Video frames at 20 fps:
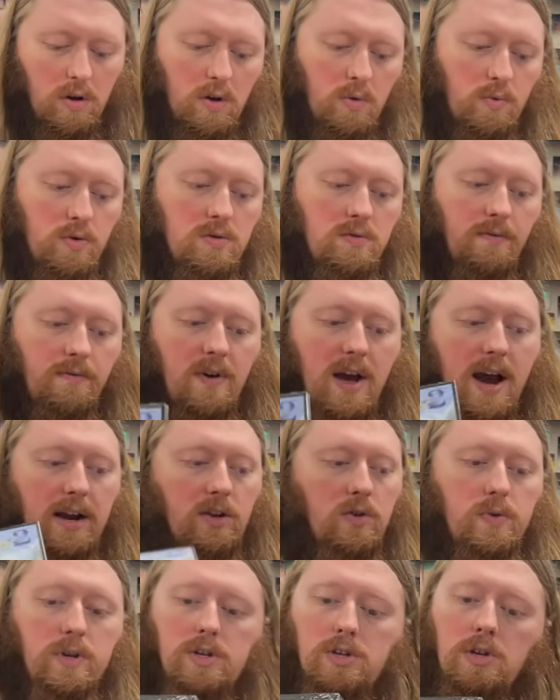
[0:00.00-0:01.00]
Rune
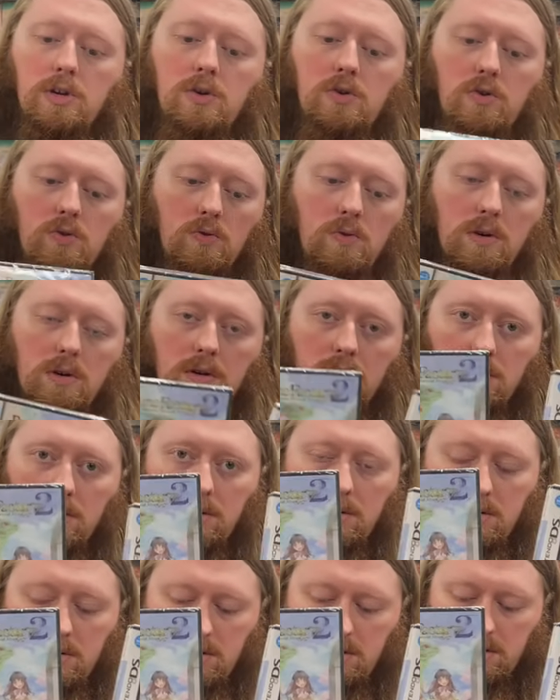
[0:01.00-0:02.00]
Factory 2
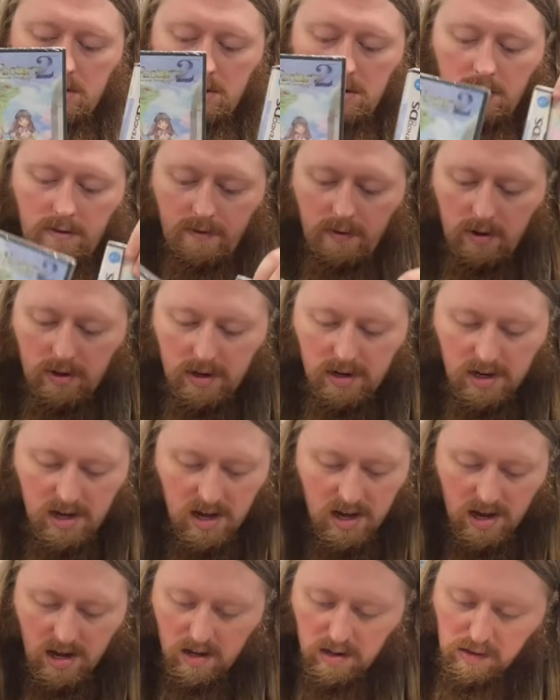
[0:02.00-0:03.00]
Ooh. for the
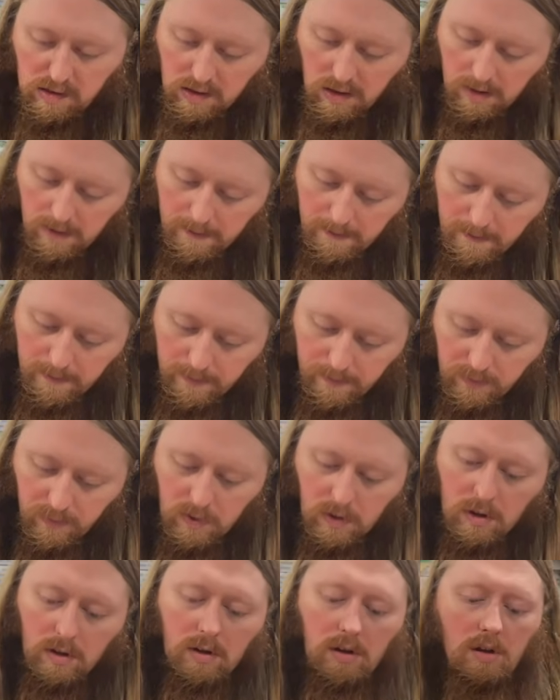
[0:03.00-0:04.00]
DS.
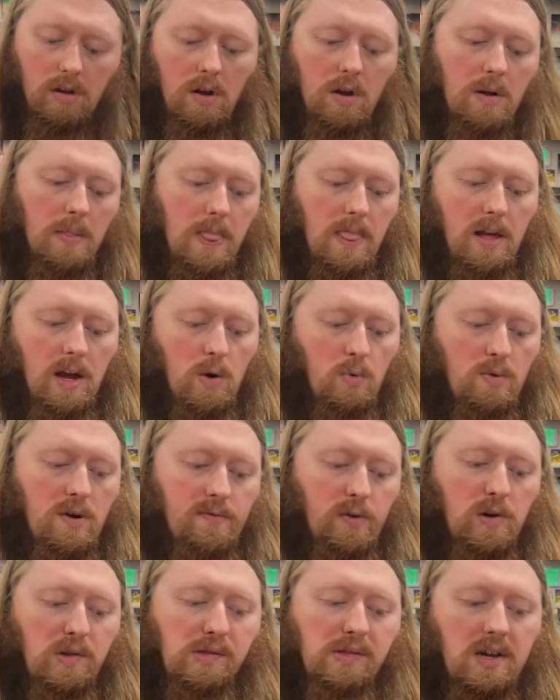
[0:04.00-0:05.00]

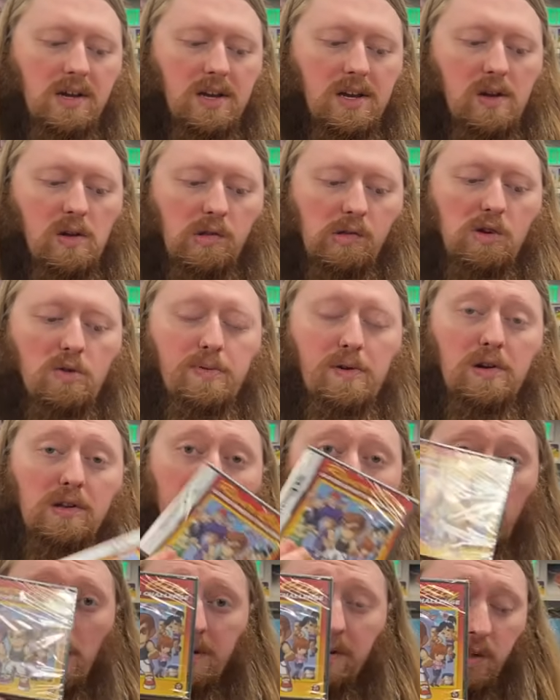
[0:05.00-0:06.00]
River City Super
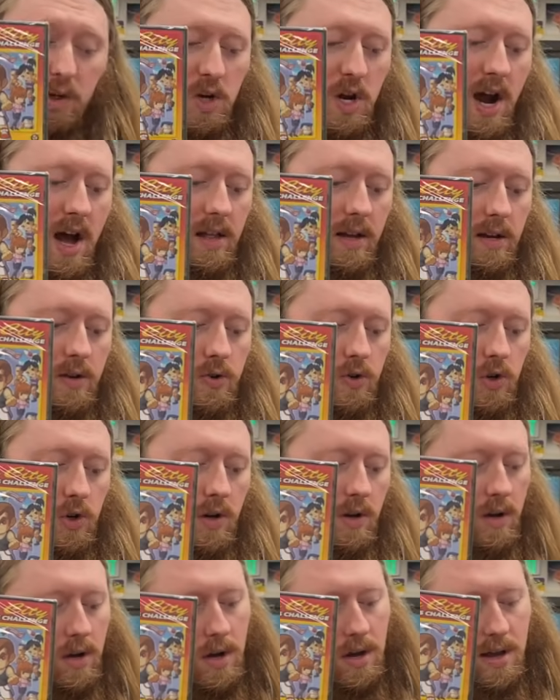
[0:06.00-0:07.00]
Sports Challenge.
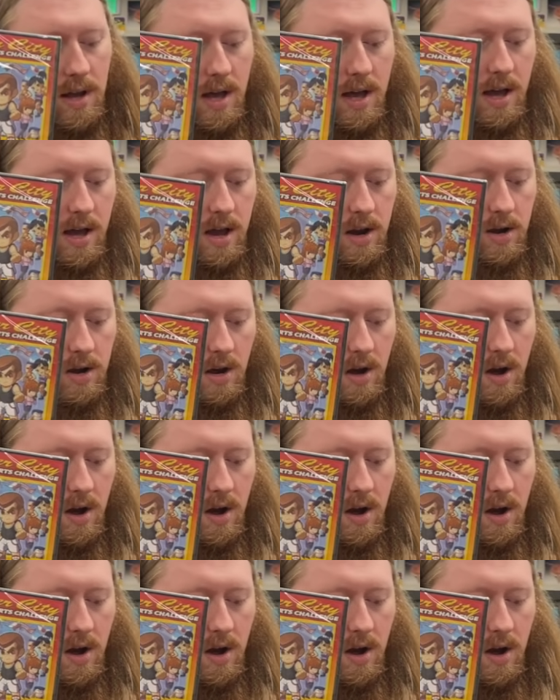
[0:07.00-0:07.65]
And